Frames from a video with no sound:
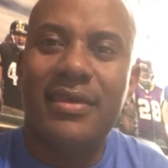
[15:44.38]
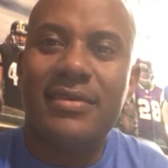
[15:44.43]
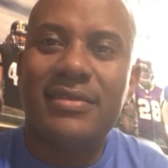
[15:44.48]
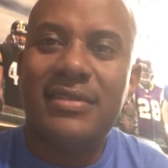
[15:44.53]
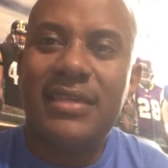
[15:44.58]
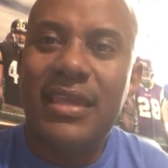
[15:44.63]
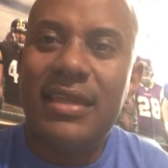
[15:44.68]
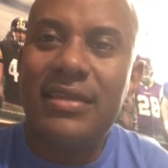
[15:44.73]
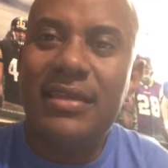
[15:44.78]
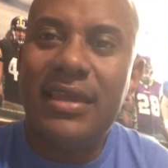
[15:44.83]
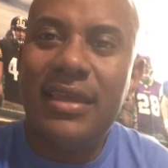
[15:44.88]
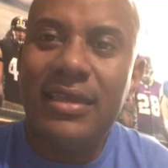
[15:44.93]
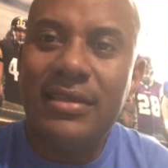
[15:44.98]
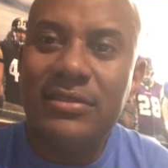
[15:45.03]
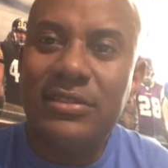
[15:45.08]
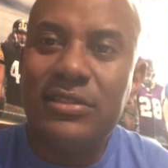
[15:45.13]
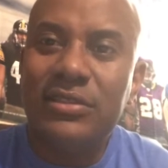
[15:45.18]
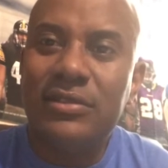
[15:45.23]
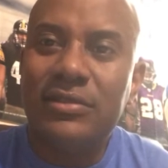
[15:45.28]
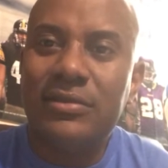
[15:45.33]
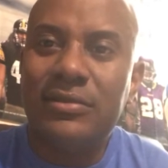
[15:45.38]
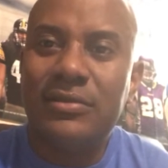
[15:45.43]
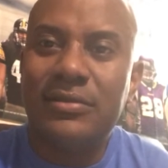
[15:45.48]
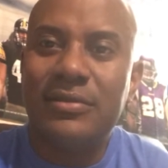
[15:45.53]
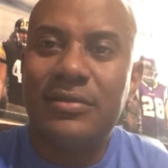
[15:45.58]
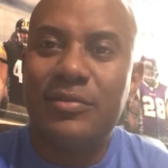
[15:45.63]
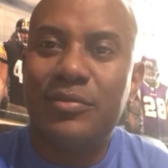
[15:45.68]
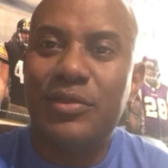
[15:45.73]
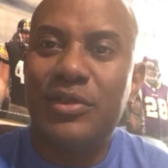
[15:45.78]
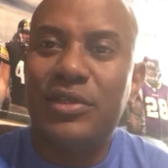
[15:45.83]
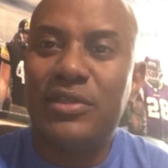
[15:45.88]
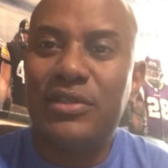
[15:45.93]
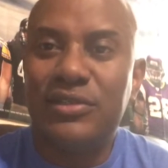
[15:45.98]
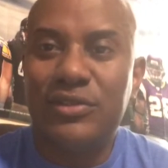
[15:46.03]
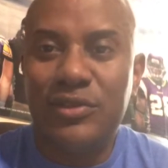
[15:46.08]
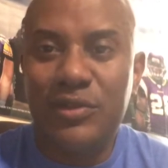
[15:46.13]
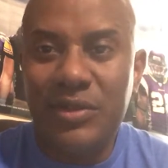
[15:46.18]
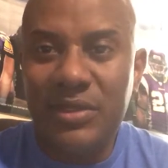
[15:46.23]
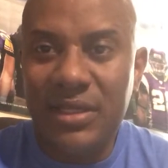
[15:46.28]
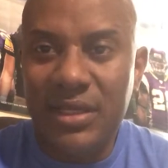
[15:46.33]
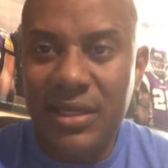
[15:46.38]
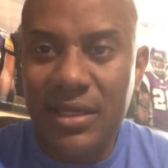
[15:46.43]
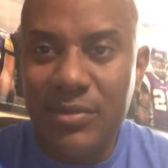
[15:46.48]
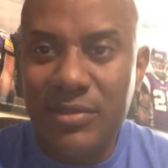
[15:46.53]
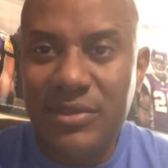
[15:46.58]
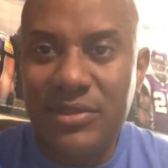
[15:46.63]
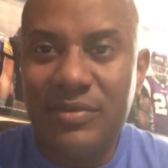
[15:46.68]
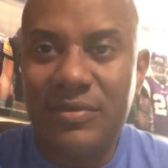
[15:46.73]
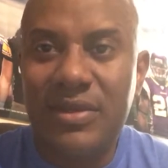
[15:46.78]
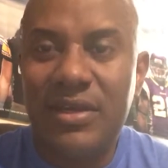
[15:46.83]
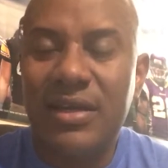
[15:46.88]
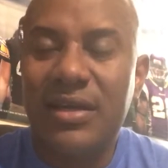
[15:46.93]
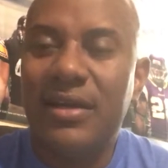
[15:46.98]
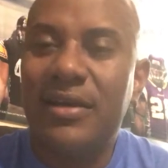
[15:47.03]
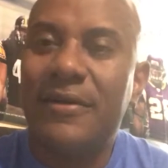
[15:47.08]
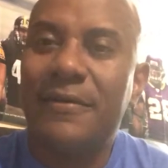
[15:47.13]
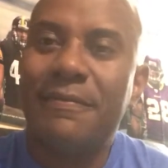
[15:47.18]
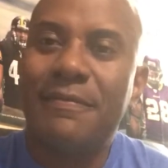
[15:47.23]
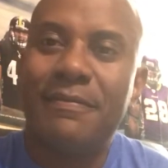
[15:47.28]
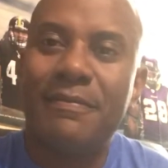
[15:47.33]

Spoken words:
Satan hates you because you're in the image of God.